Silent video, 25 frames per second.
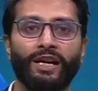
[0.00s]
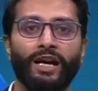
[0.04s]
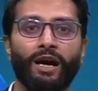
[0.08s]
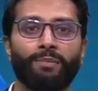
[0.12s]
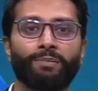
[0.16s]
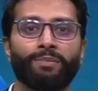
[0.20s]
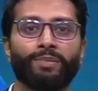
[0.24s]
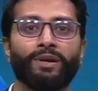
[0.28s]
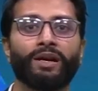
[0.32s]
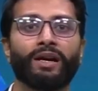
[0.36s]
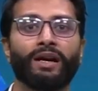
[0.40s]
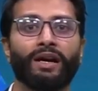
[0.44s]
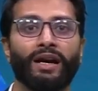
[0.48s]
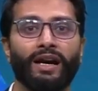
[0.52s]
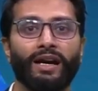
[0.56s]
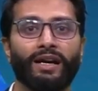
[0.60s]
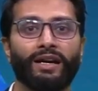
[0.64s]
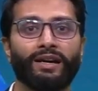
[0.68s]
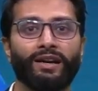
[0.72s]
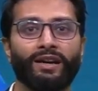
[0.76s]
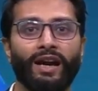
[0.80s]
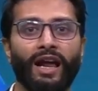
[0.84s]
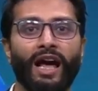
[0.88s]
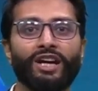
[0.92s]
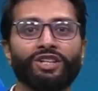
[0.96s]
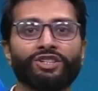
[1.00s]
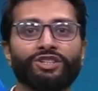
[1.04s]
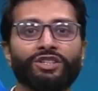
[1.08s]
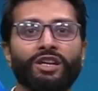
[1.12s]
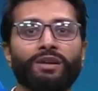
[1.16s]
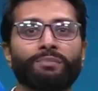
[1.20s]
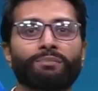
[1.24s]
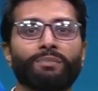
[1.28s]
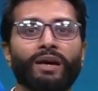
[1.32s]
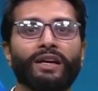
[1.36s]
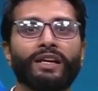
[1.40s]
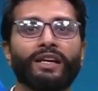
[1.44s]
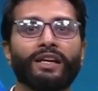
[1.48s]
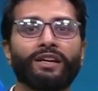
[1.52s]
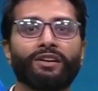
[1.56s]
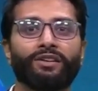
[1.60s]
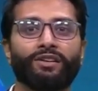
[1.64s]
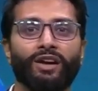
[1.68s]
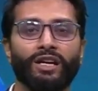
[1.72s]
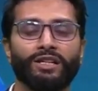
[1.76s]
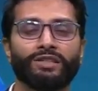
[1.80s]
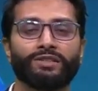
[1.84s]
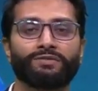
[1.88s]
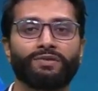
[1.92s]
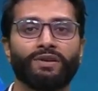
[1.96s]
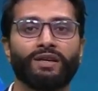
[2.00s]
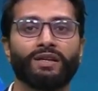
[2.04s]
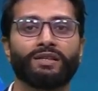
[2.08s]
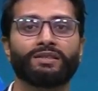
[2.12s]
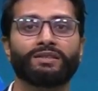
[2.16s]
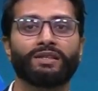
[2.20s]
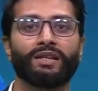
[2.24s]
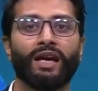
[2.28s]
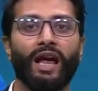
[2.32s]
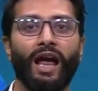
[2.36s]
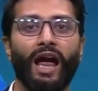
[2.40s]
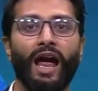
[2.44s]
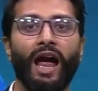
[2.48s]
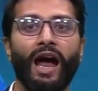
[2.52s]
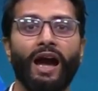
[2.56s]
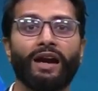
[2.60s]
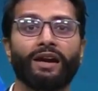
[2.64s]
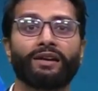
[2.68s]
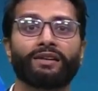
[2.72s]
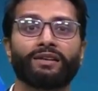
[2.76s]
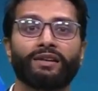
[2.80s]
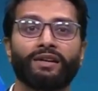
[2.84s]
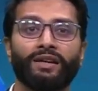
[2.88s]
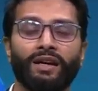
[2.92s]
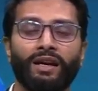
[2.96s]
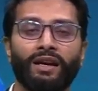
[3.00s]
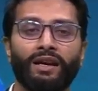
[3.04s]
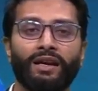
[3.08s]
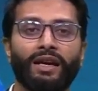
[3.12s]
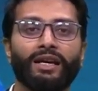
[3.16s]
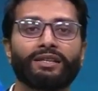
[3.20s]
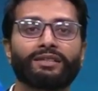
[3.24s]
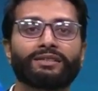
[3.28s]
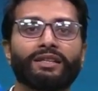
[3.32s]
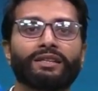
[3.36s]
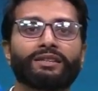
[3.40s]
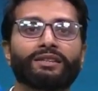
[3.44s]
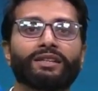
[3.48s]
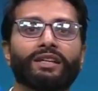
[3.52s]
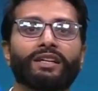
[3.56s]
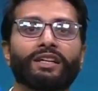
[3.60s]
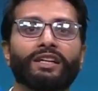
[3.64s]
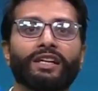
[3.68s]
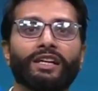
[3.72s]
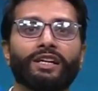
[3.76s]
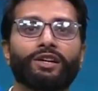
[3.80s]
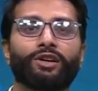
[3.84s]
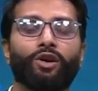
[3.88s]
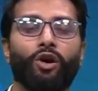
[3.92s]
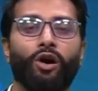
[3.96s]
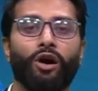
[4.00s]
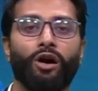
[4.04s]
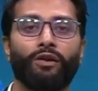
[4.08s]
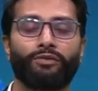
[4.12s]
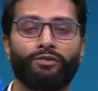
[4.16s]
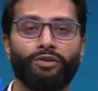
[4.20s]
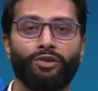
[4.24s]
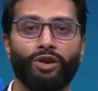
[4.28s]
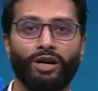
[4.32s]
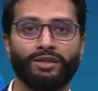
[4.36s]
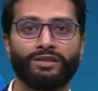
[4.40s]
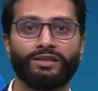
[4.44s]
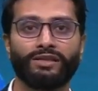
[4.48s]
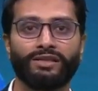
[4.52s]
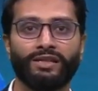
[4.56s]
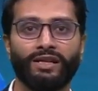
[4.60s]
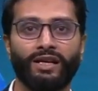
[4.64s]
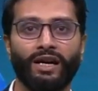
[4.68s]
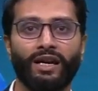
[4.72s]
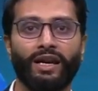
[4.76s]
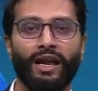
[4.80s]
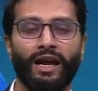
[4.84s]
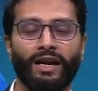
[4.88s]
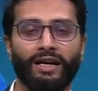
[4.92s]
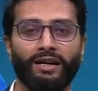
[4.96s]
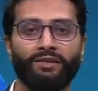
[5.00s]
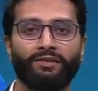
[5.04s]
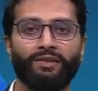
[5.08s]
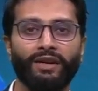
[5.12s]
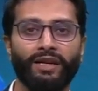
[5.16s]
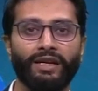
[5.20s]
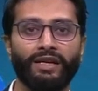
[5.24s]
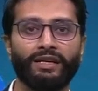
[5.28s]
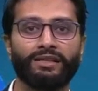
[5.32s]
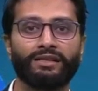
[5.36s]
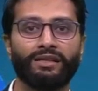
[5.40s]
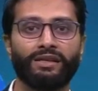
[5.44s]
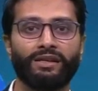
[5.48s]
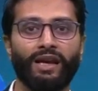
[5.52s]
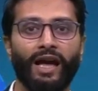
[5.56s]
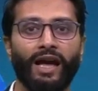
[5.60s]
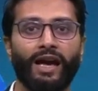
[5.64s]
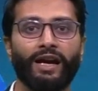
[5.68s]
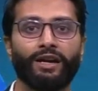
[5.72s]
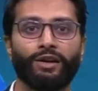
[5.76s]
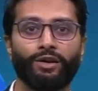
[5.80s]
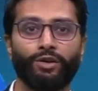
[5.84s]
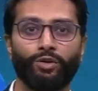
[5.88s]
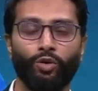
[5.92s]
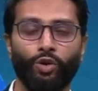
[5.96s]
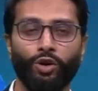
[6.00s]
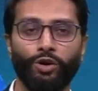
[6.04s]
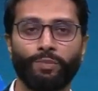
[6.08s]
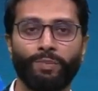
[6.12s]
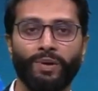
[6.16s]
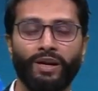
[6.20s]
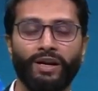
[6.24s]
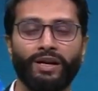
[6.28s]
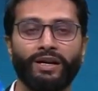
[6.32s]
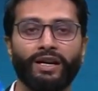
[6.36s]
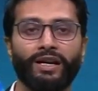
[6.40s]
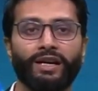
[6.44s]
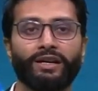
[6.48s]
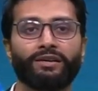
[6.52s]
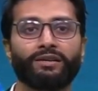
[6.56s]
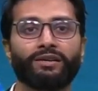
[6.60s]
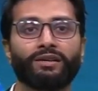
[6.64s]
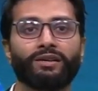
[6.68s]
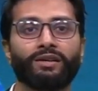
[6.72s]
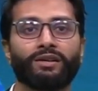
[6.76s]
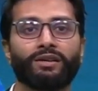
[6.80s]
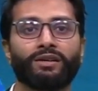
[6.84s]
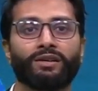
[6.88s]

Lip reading: up international money transfers and lessen the need of logistical activities like note printing.